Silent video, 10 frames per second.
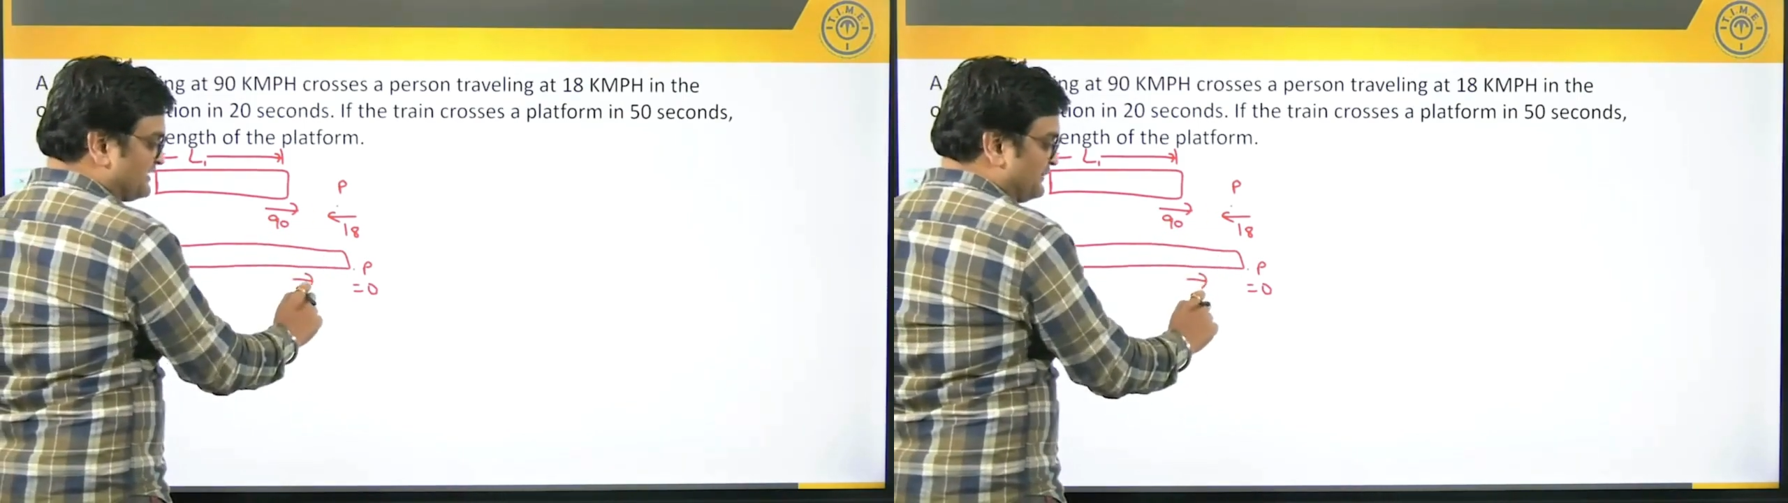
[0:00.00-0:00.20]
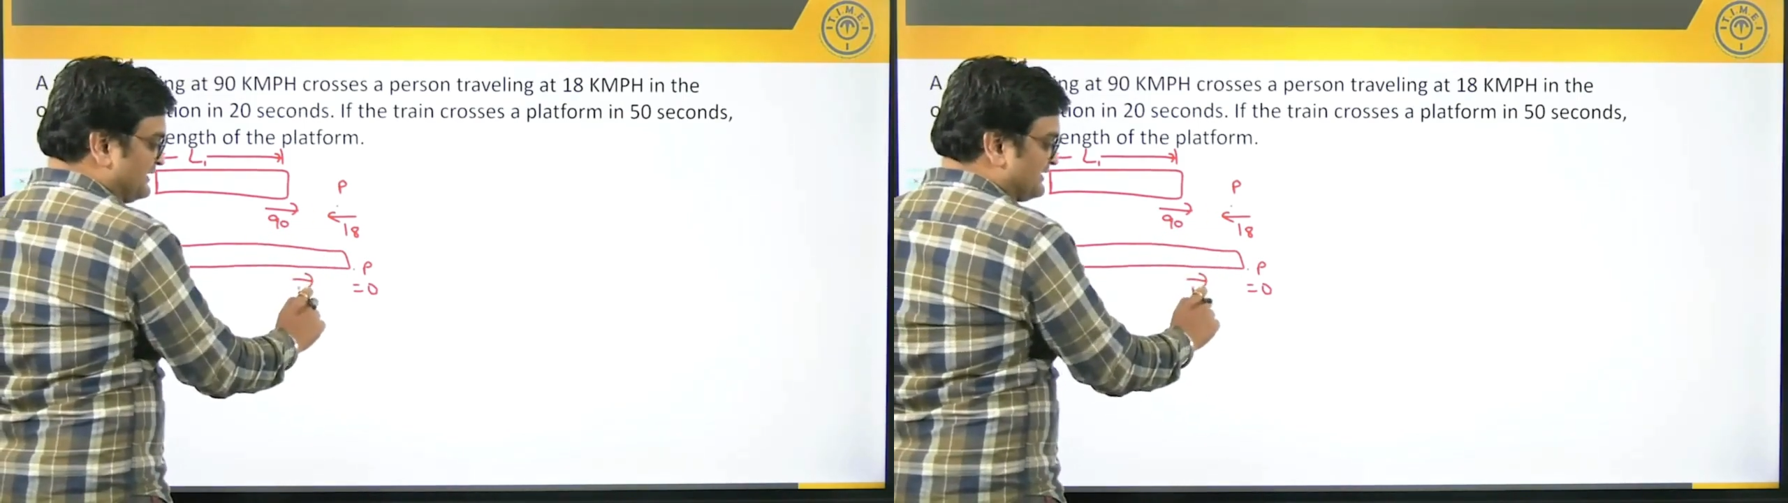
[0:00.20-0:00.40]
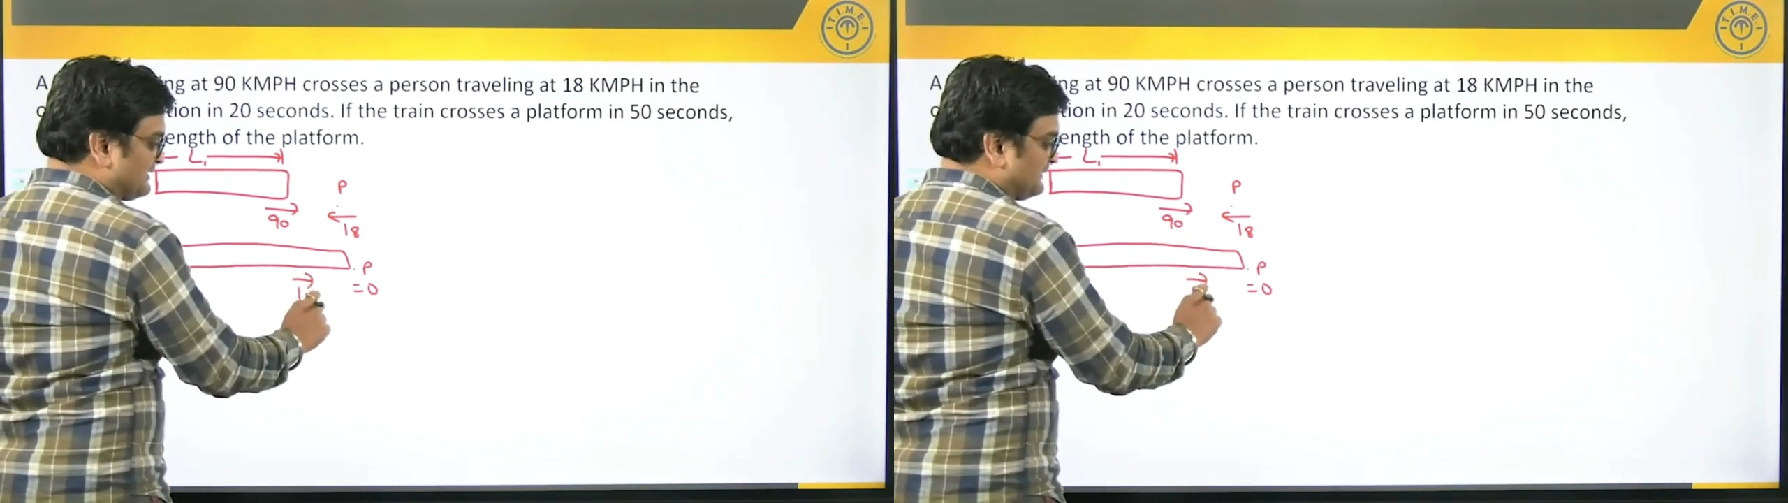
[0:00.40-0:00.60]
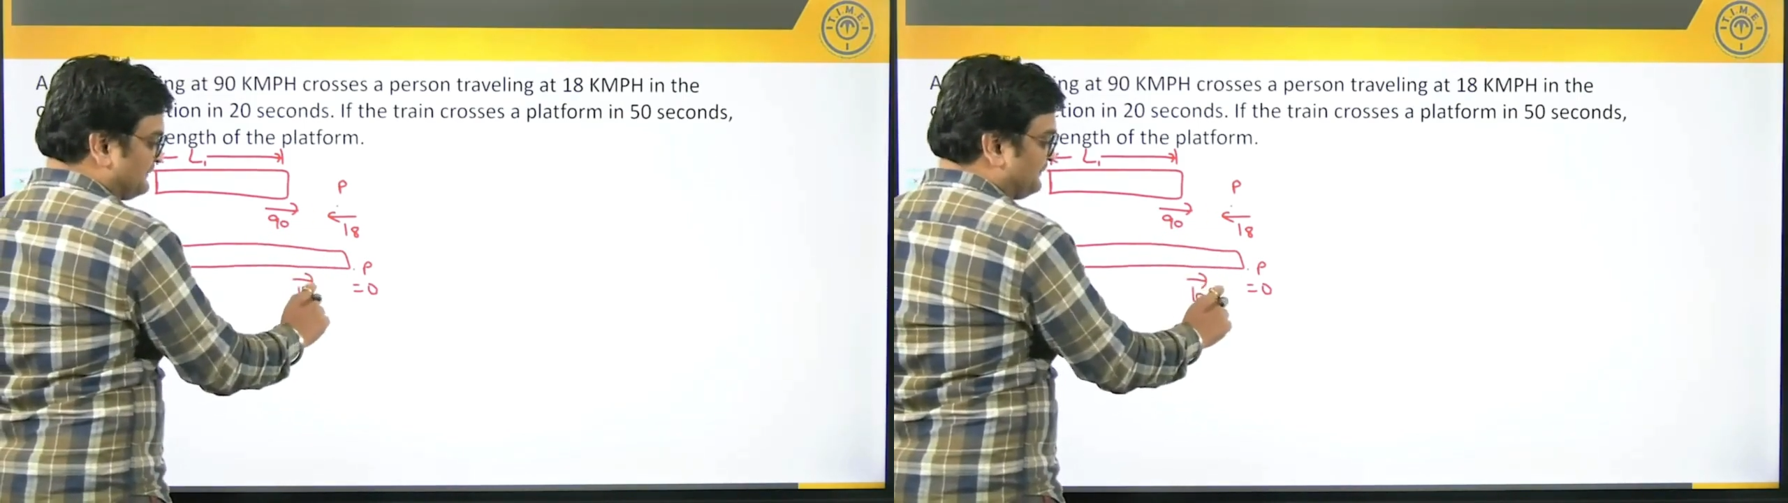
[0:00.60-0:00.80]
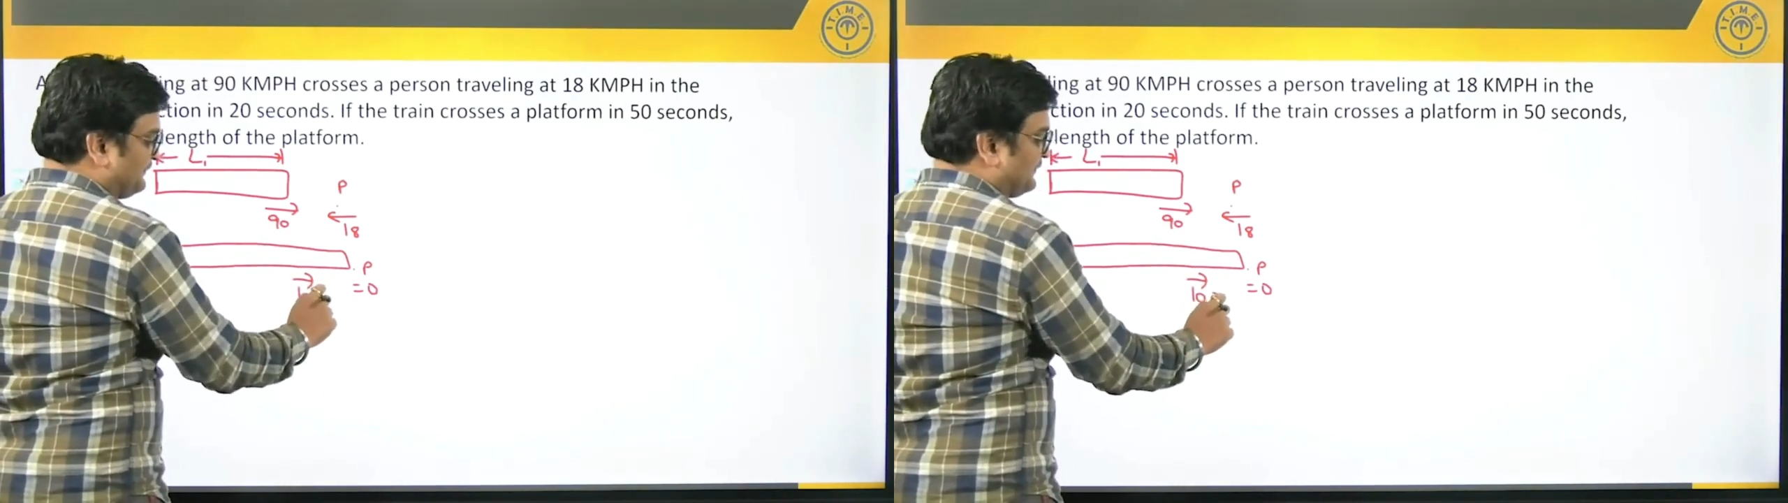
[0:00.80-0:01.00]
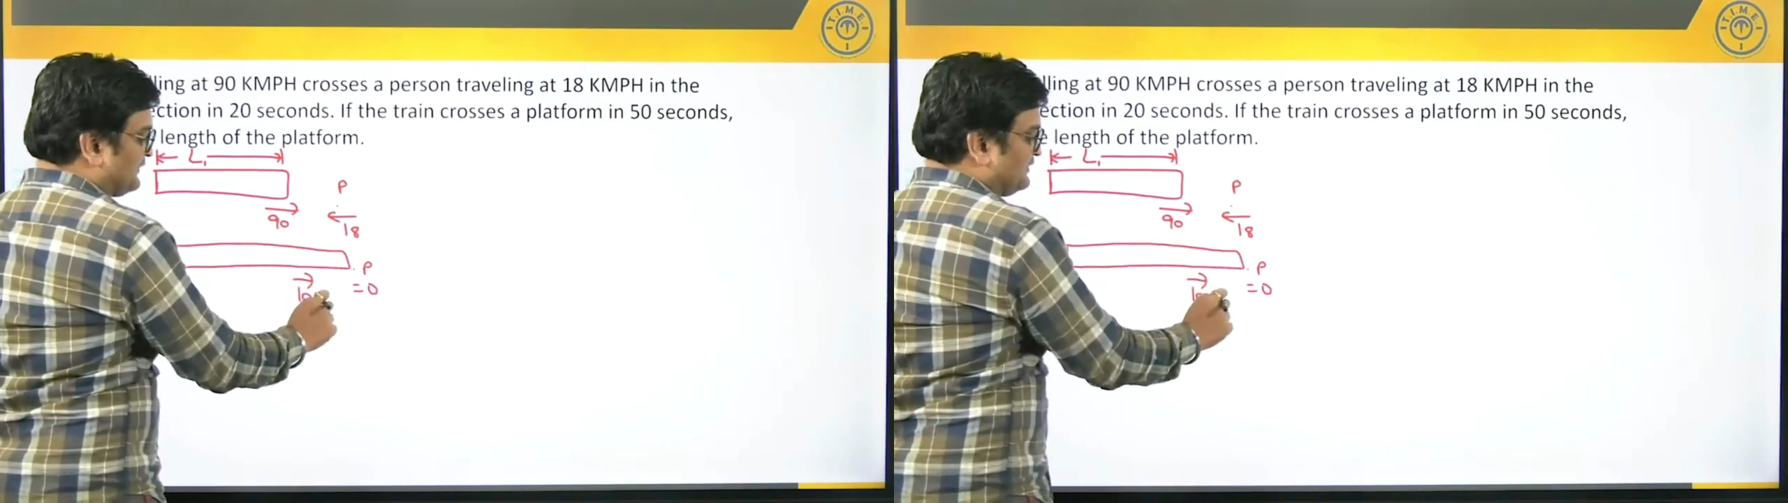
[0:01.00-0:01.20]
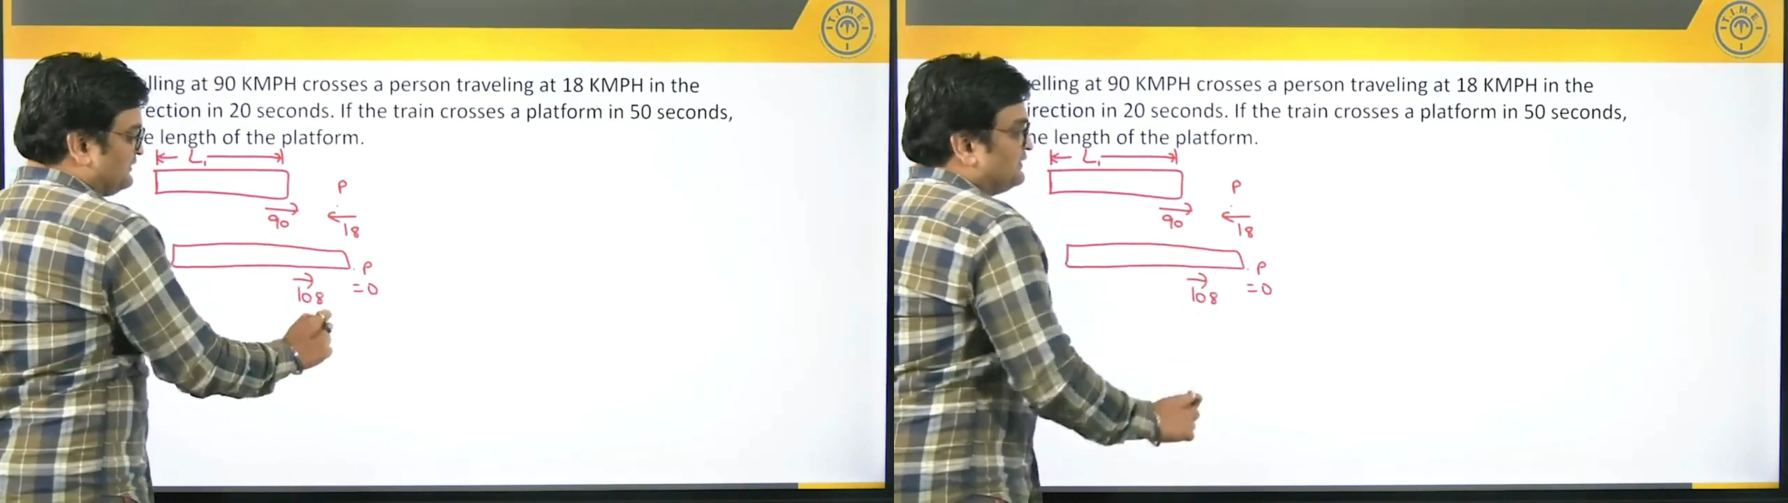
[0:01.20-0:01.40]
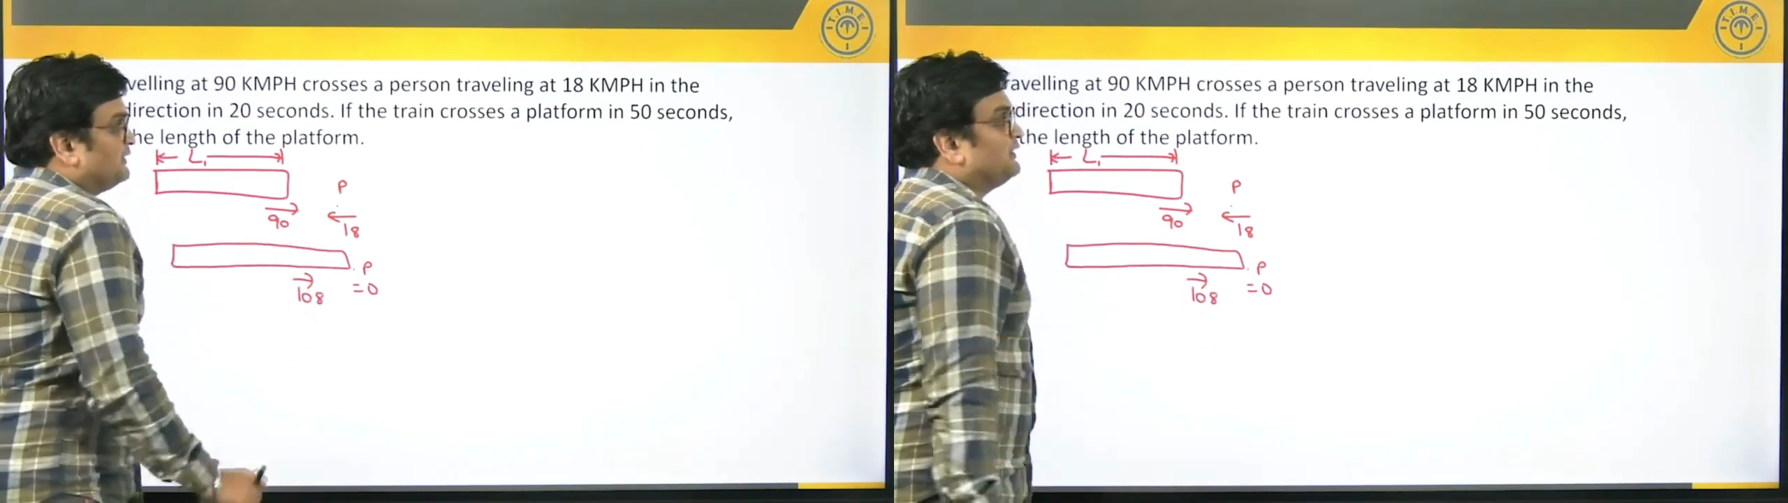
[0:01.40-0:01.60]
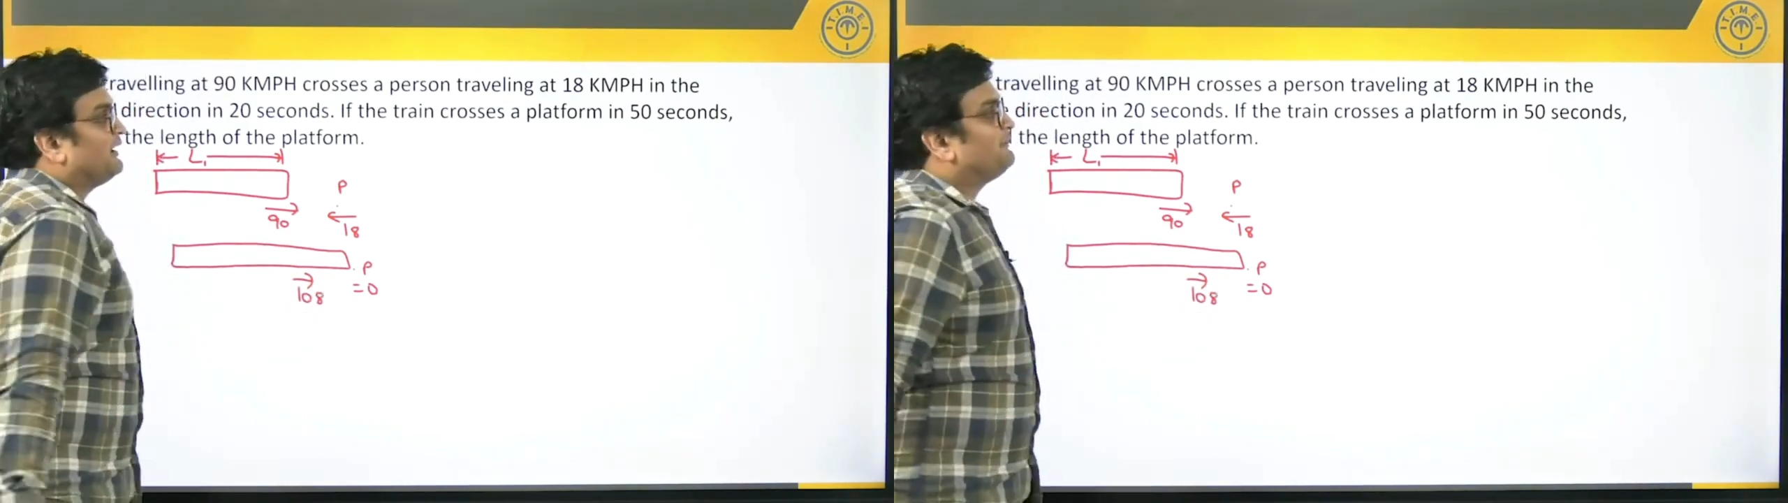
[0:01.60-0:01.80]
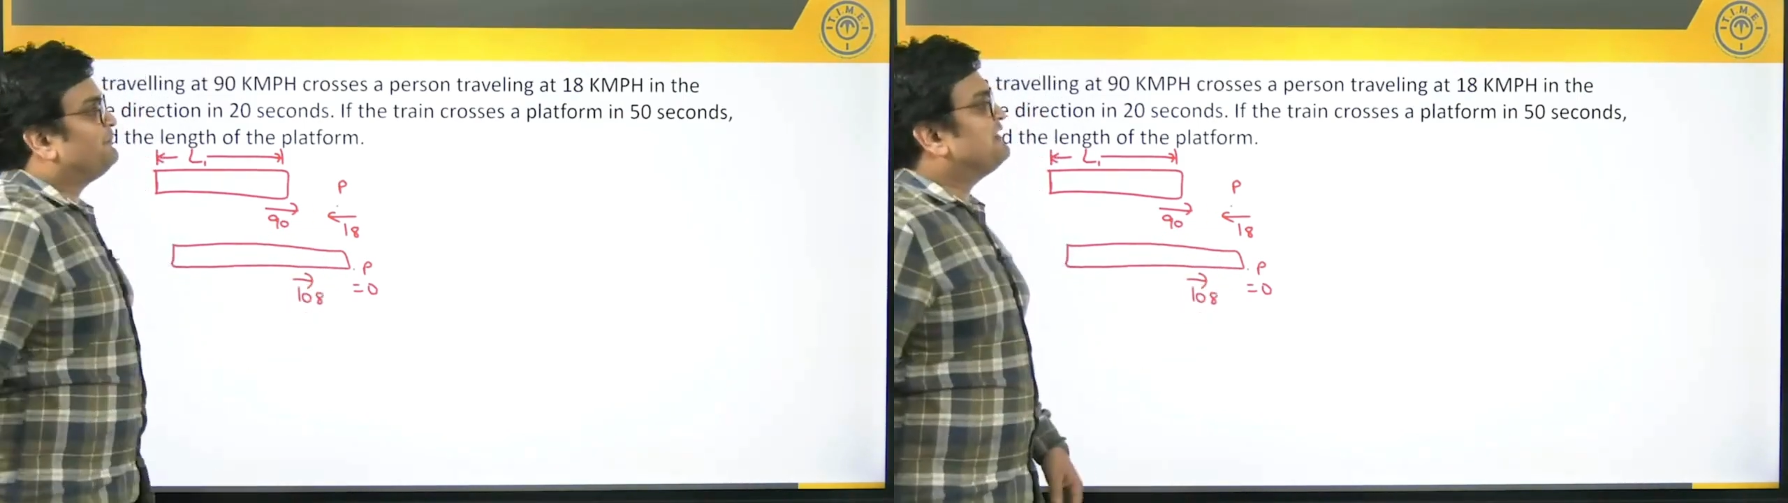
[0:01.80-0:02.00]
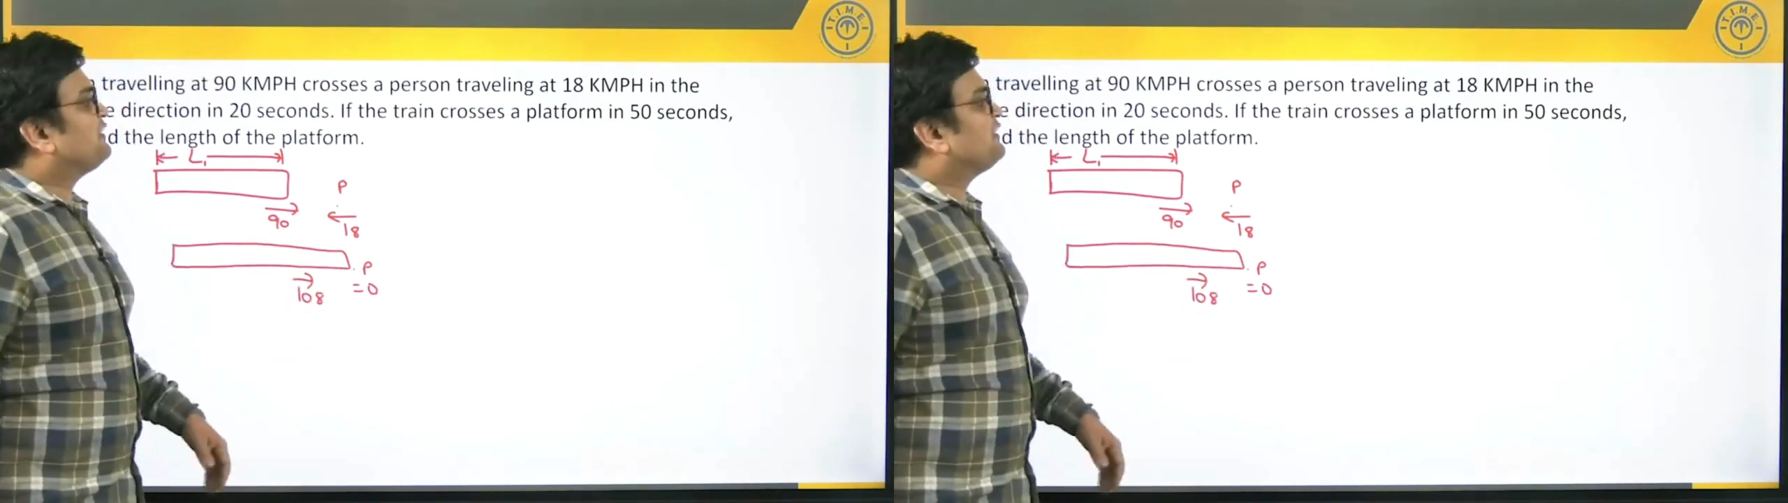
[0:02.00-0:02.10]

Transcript: speeds. And please